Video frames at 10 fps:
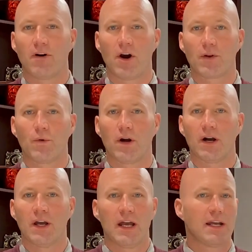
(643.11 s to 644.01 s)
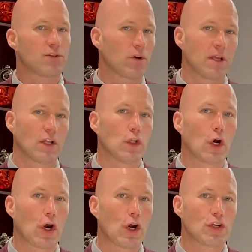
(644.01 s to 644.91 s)
of Ottawa has already a
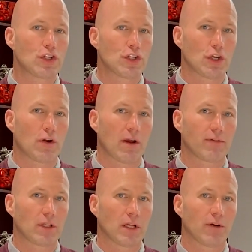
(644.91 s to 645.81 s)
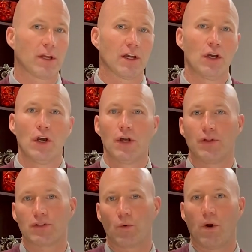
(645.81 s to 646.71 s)
large geographical area.
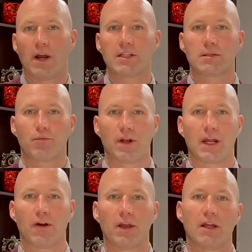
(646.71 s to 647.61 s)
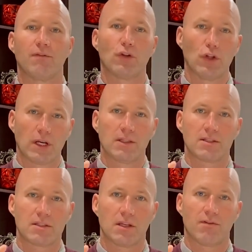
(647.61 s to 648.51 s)
There's a widespread area, and if you look at
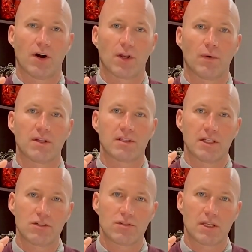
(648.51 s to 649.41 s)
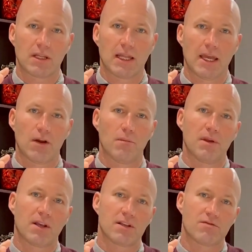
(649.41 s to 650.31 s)
the City of Ottawa, it's an interesting layout
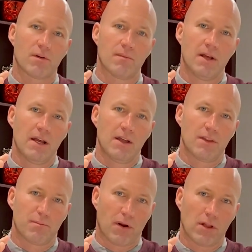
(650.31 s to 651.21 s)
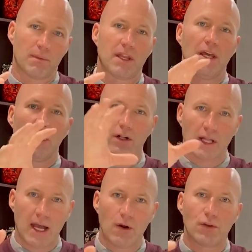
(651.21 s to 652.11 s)
because from the Parliament
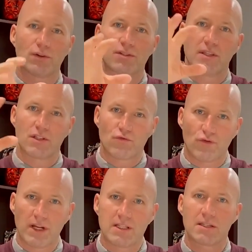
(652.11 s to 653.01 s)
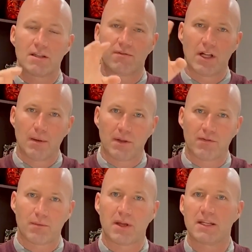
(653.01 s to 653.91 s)
Hill out, you'll see these rings of development
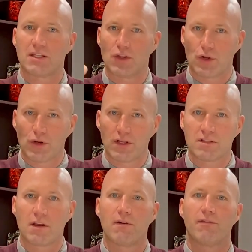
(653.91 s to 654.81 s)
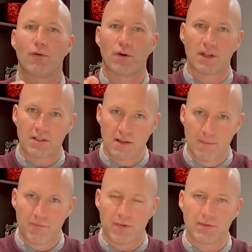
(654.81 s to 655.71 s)
from nineteen thirties, forties,
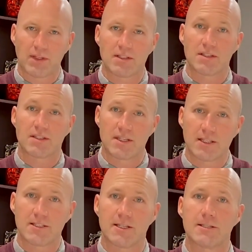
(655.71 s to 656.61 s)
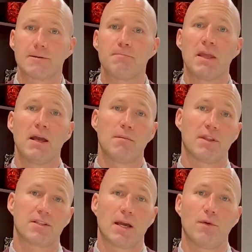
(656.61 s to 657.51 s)
fifties, and sixties. By
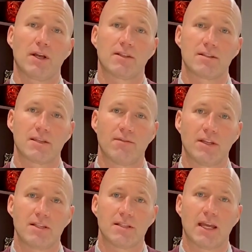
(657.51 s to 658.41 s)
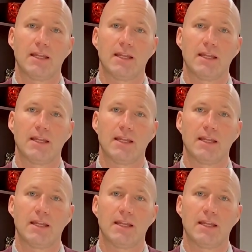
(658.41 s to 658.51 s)
the time we got to the seventies and